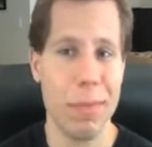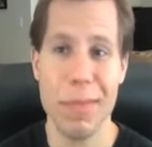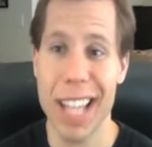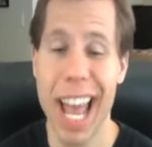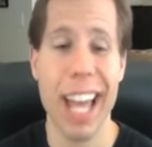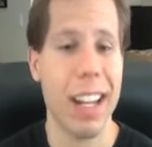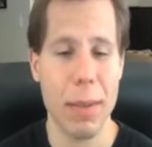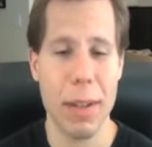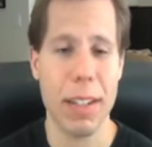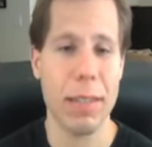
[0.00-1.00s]
dead. I
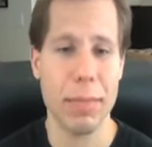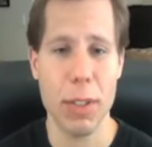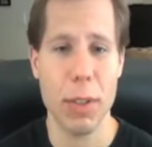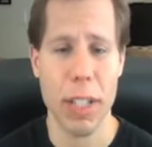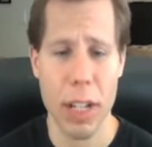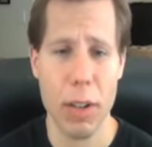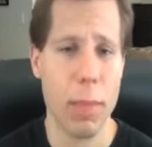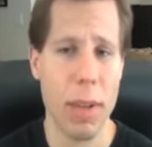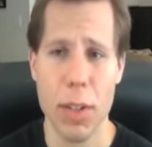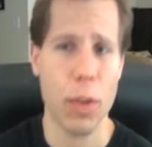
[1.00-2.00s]
mean, you could hear a
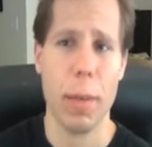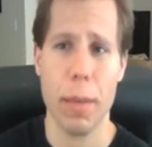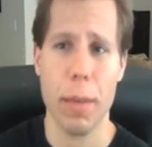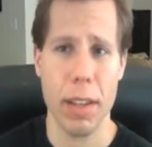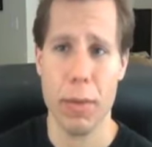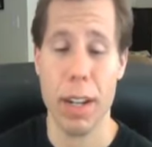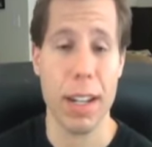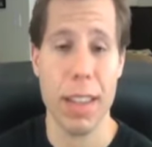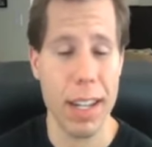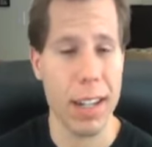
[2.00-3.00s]
pin drop in the arena.
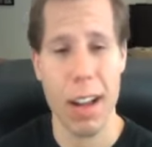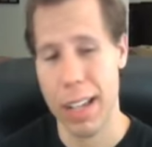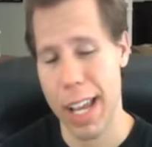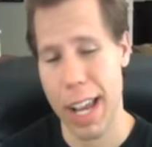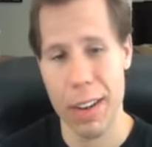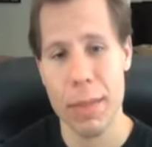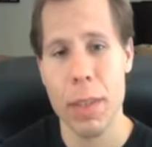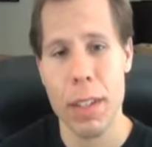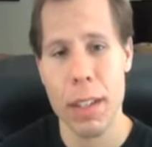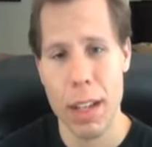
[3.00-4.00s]
They did not care
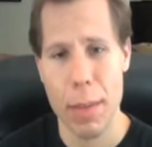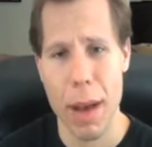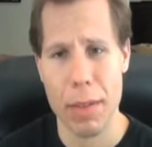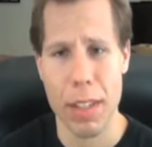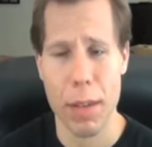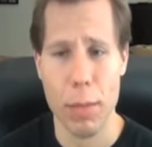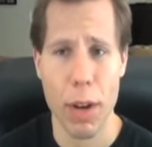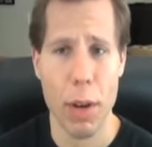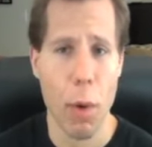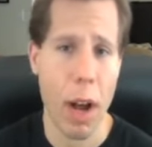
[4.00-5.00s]
about seeing
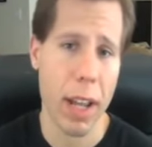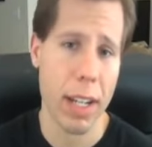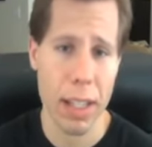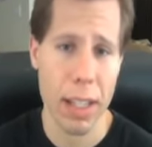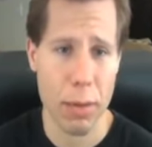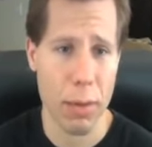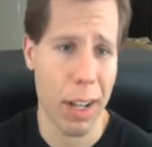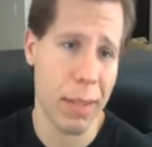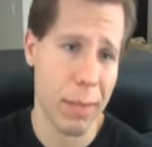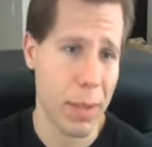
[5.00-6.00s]
Bray Wyatt in the
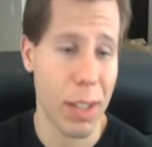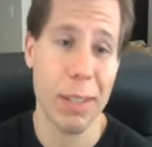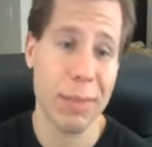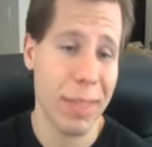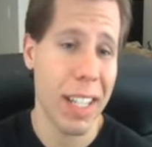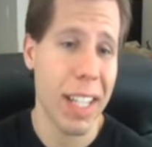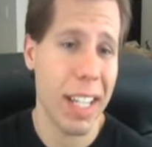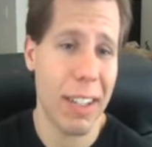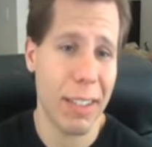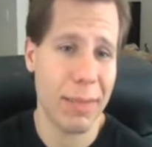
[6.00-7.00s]
ring. So,
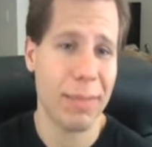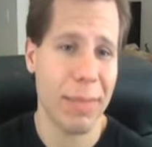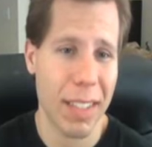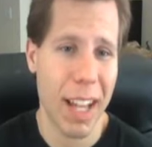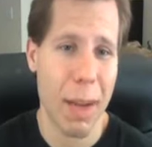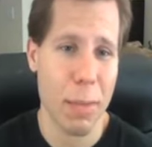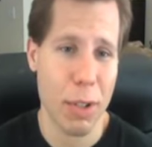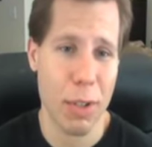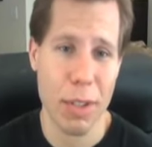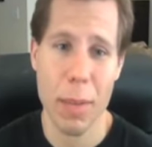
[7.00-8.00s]
you know, I'm
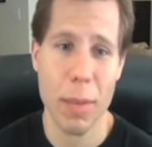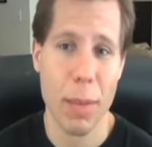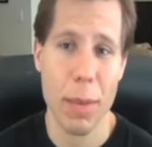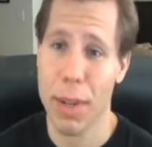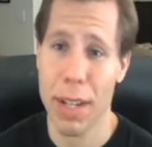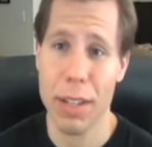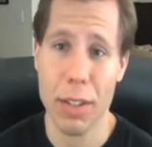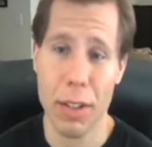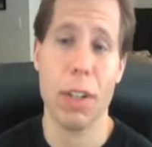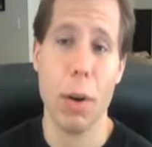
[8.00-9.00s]
sure WWE
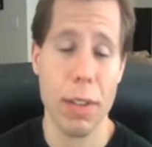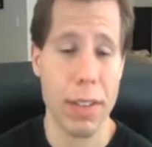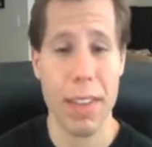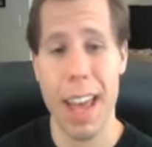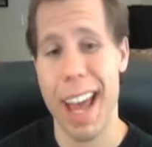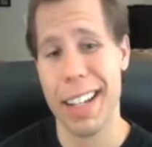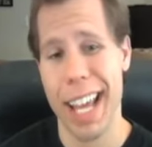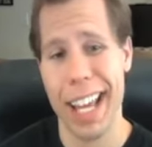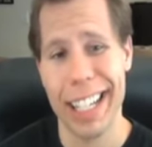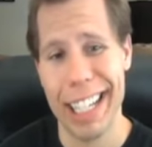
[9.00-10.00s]
took notice of that.
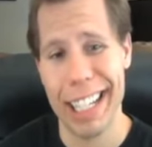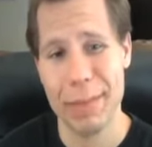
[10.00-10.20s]
And,